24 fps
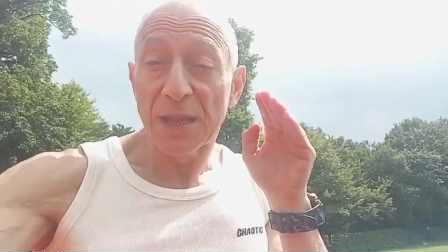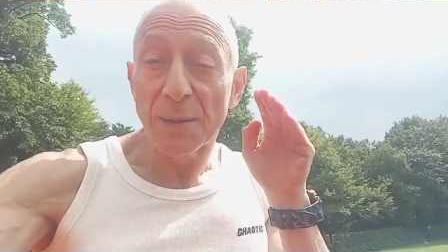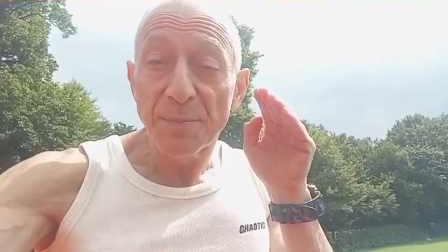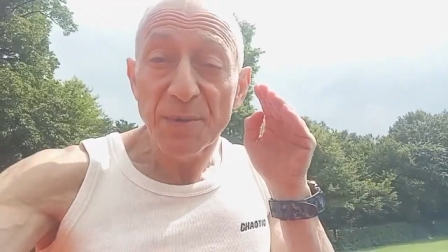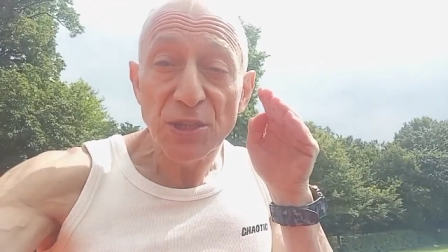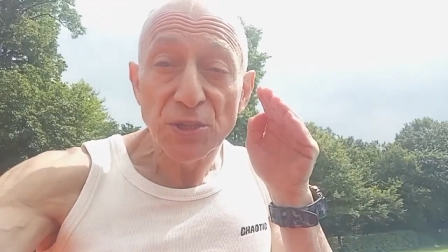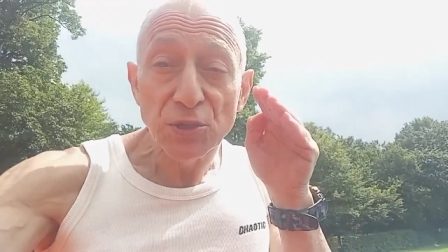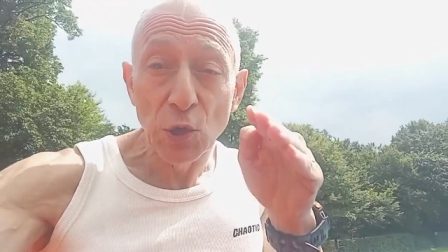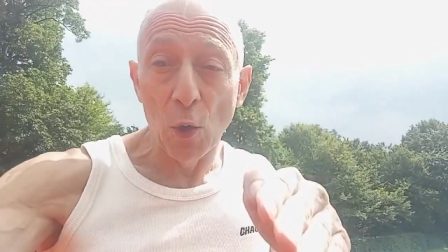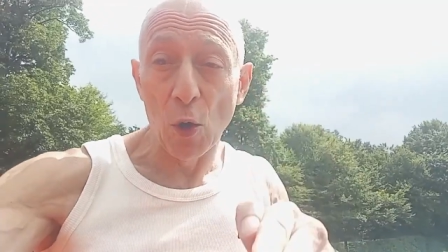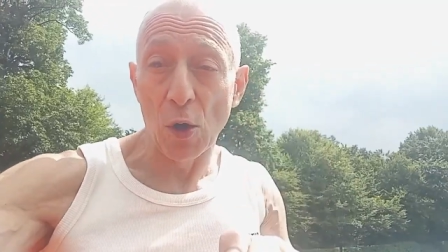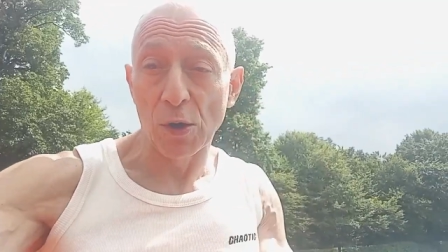me
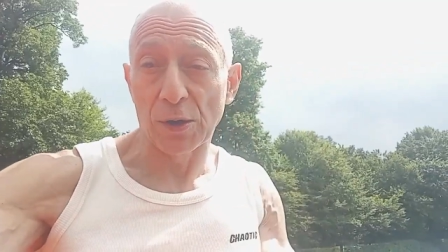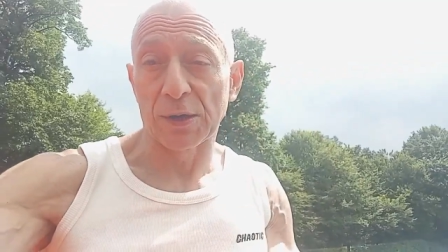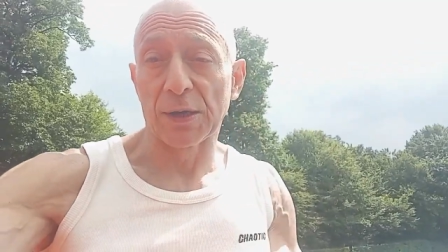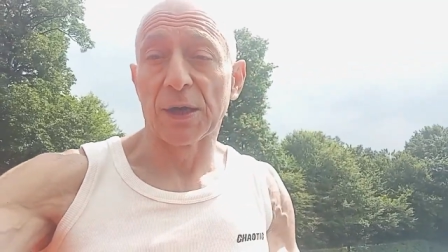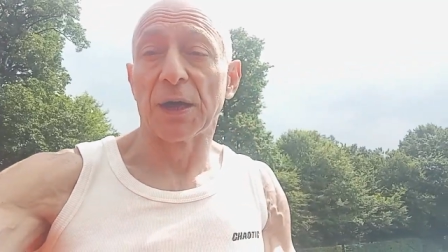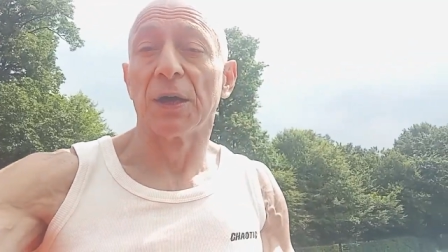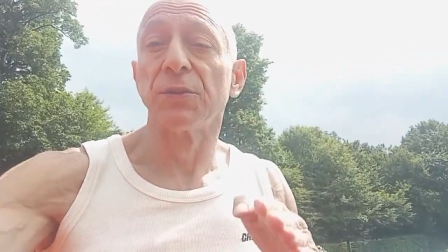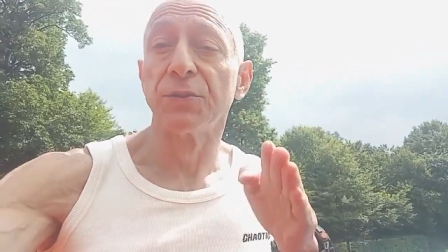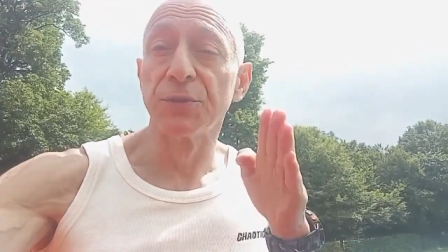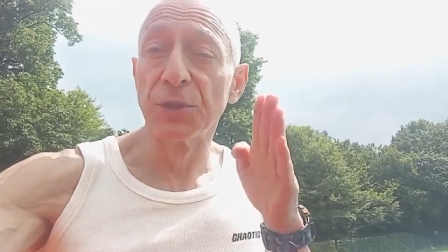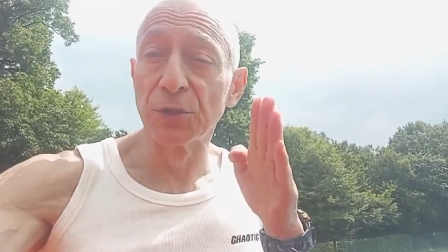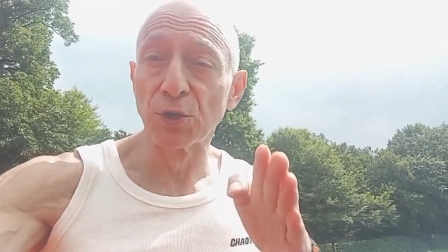talk a
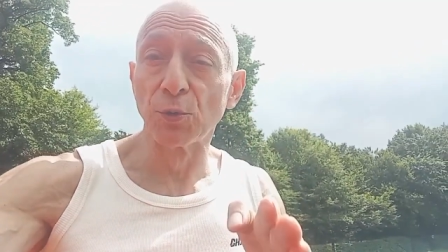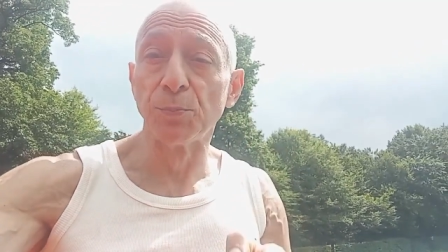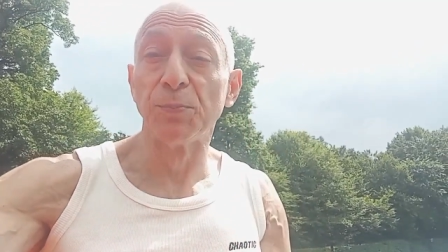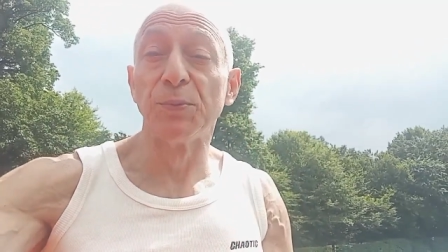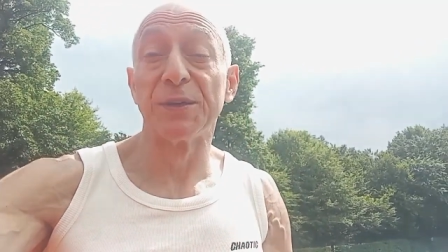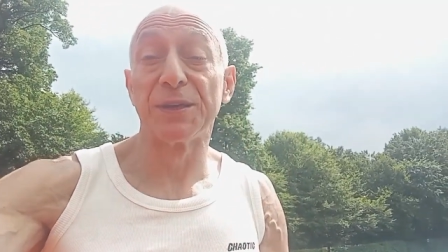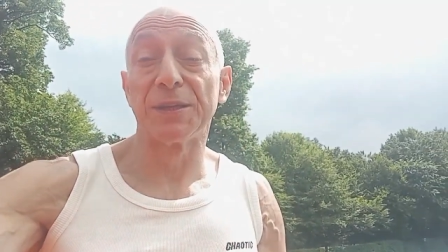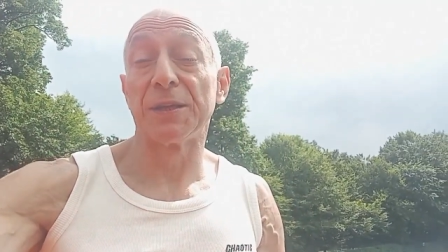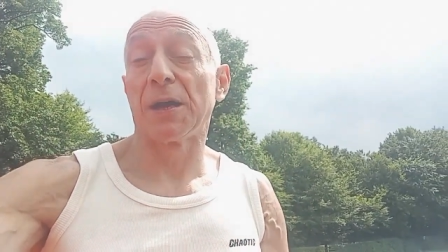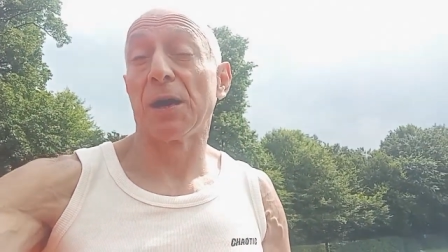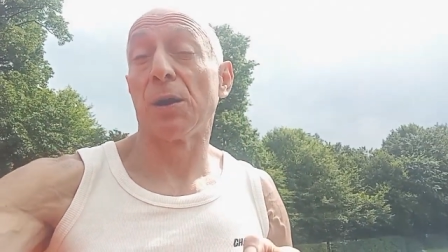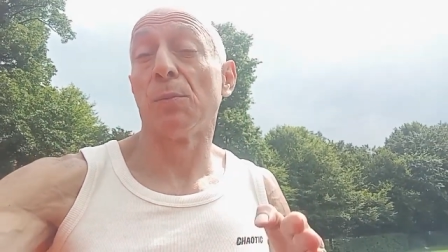little
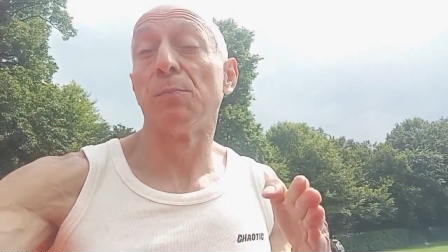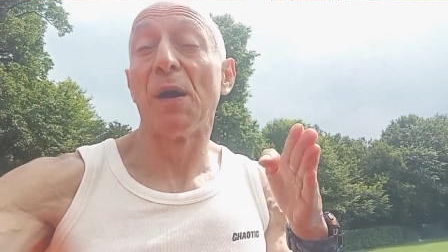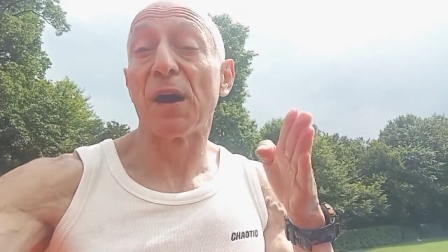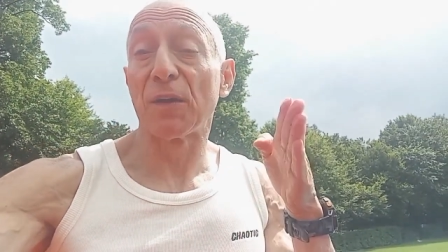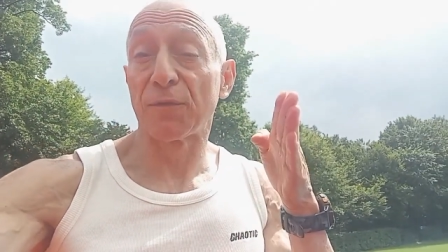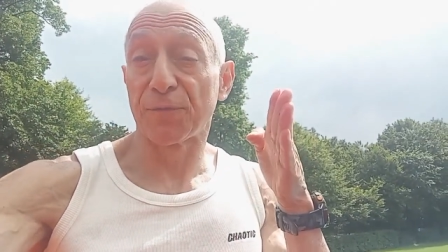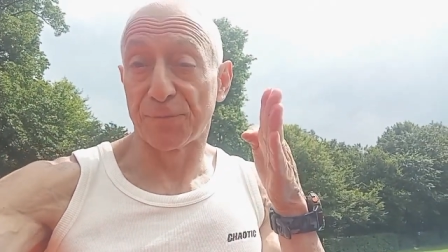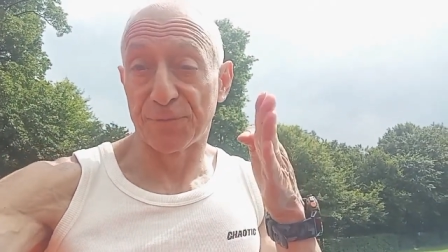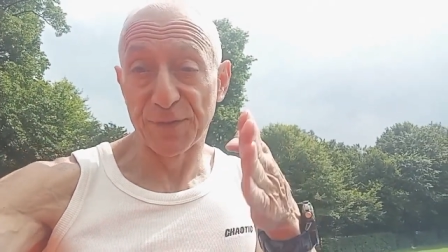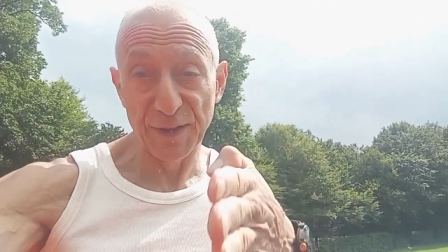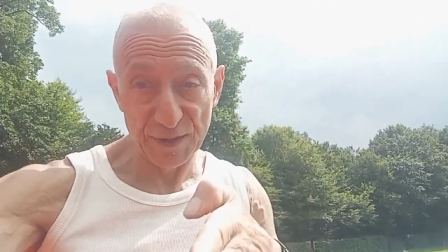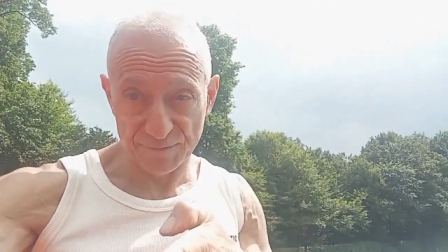bit about
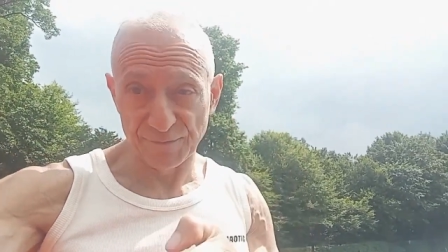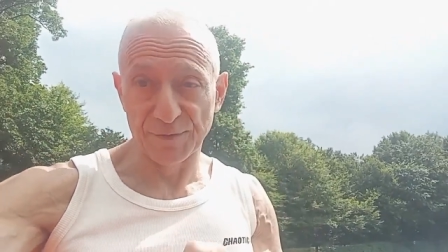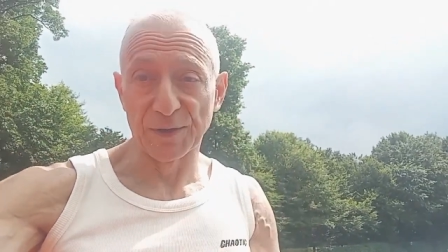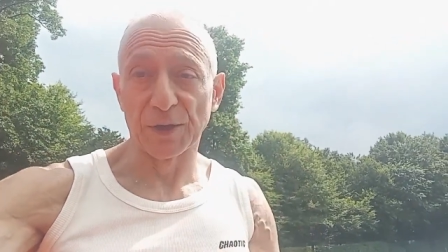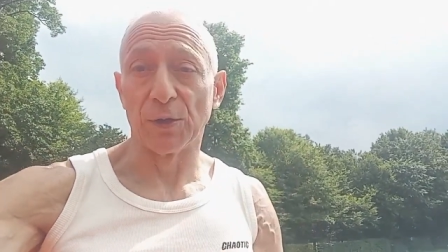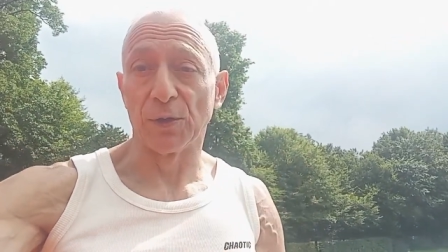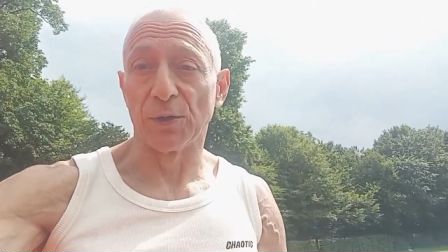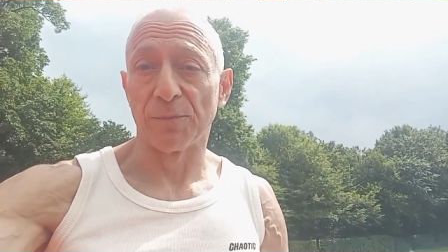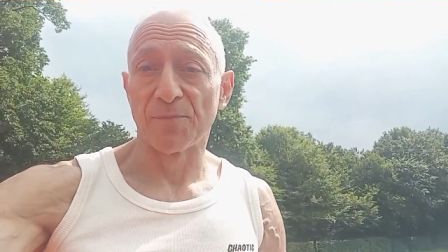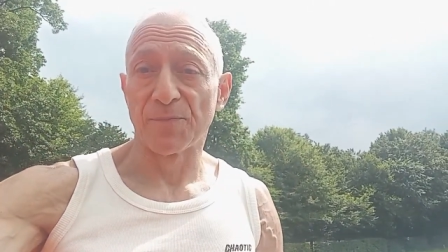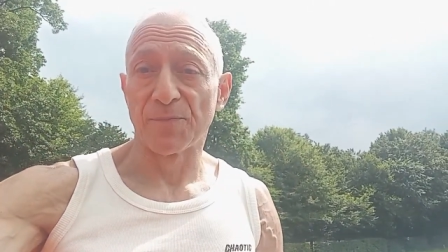Fitville.